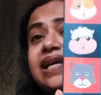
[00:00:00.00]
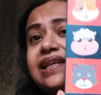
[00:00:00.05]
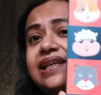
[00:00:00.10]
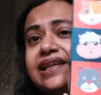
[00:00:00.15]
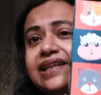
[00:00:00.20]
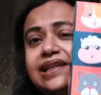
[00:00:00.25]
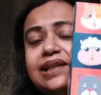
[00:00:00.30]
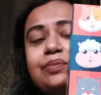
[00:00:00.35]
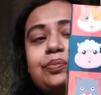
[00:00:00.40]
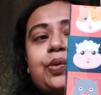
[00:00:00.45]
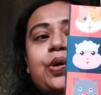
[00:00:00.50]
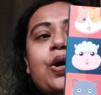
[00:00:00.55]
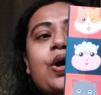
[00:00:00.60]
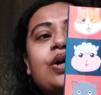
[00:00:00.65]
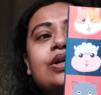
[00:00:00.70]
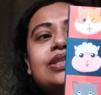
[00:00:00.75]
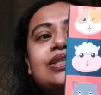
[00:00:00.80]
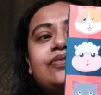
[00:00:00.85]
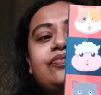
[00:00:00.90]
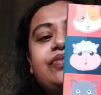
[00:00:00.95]
little
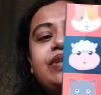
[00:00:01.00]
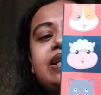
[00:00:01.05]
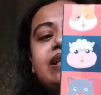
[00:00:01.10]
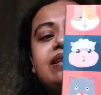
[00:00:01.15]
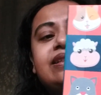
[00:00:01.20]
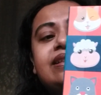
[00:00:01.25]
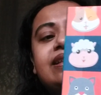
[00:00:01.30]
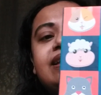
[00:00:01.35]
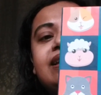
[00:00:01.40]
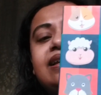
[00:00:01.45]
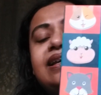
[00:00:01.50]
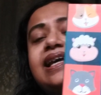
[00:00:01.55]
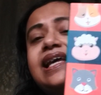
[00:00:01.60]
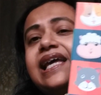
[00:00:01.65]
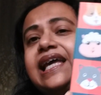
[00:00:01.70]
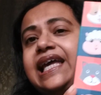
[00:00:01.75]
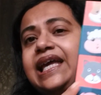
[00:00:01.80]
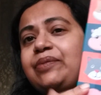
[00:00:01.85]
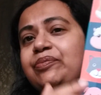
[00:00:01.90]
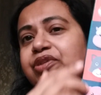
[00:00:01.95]
box with
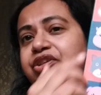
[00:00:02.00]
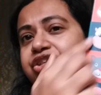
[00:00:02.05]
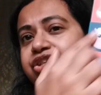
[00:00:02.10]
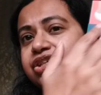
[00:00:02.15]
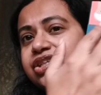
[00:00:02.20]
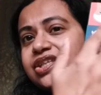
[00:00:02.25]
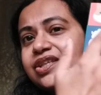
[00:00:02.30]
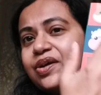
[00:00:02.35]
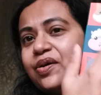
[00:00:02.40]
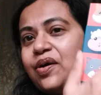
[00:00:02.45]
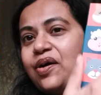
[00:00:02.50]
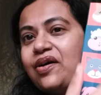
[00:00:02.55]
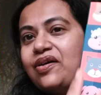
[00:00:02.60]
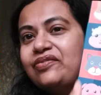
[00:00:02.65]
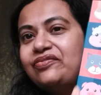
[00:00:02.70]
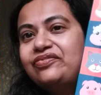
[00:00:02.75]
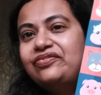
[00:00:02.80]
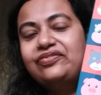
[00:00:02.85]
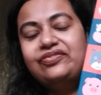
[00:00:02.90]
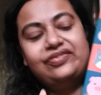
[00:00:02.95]
images of